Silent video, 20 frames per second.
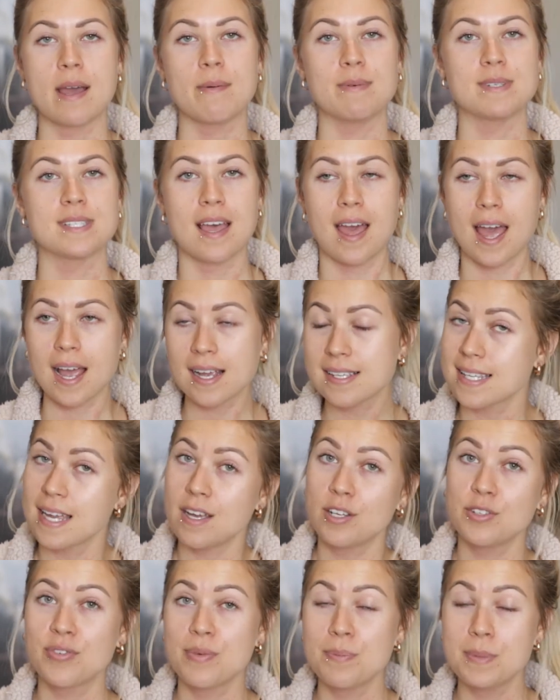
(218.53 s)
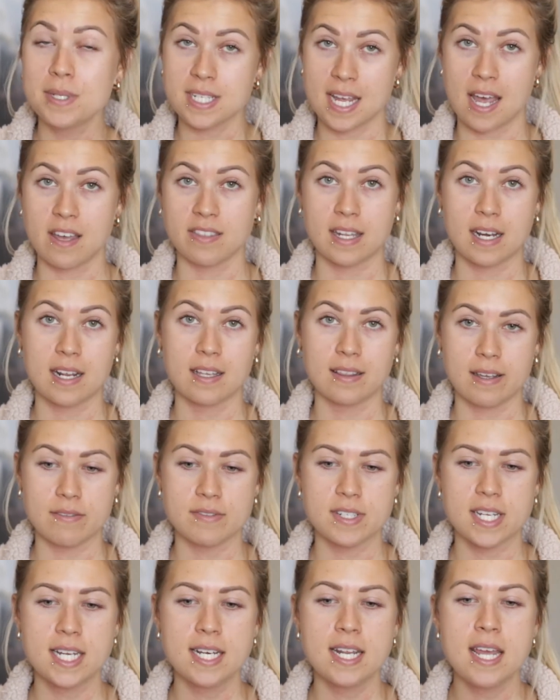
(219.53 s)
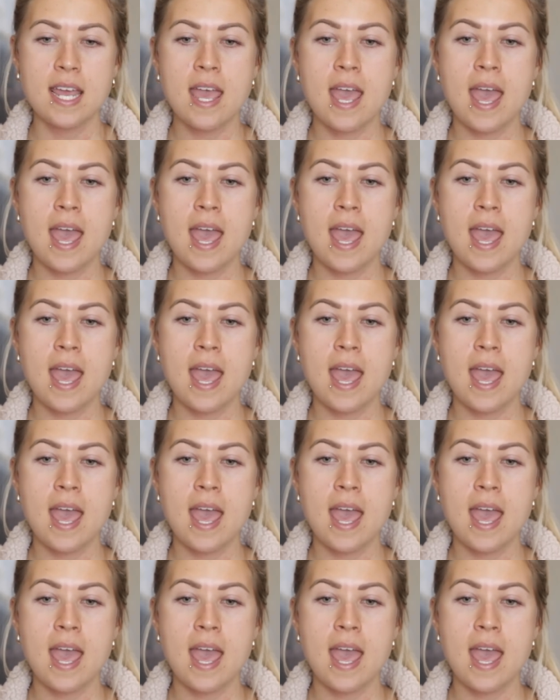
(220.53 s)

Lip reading: I was exiled from the town that I lived in,